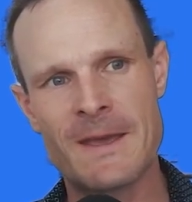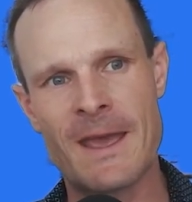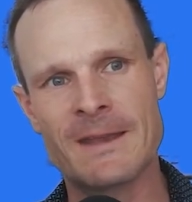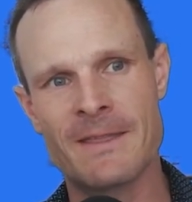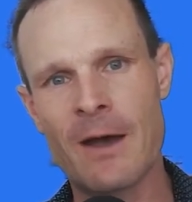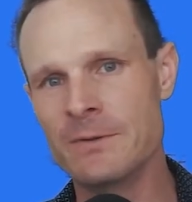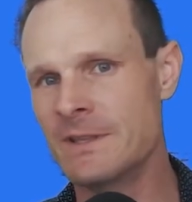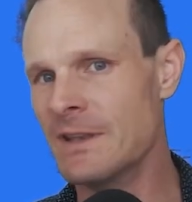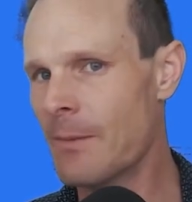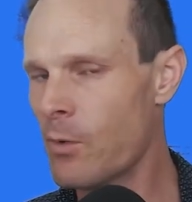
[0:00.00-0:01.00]
And that was
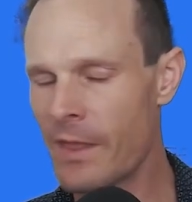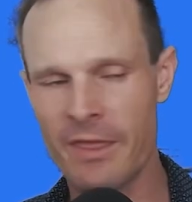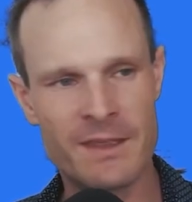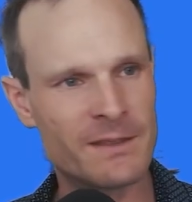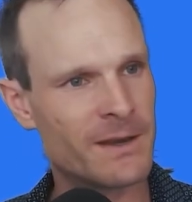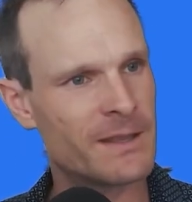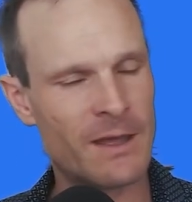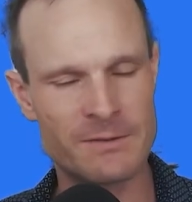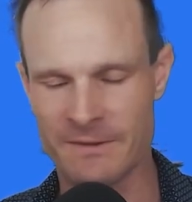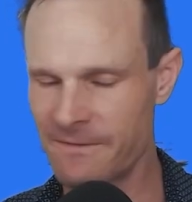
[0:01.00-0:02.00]
the number one thing that
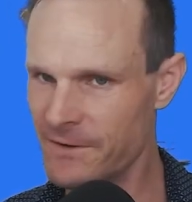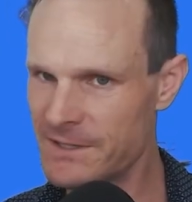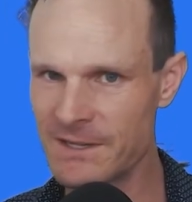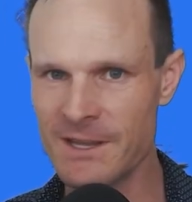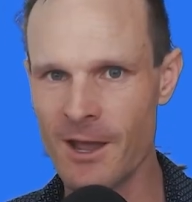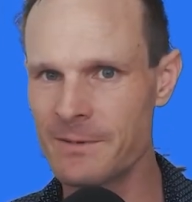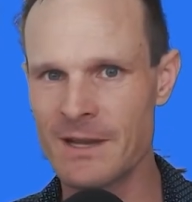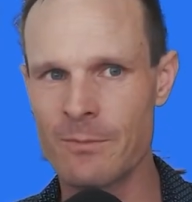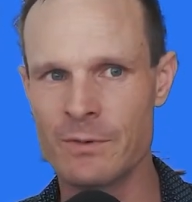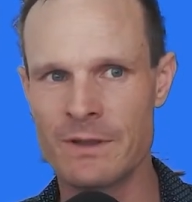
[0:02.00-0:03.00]
was the first thing he opened
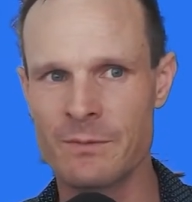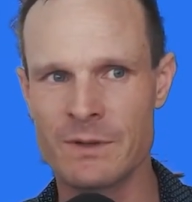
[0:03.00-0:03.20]
up with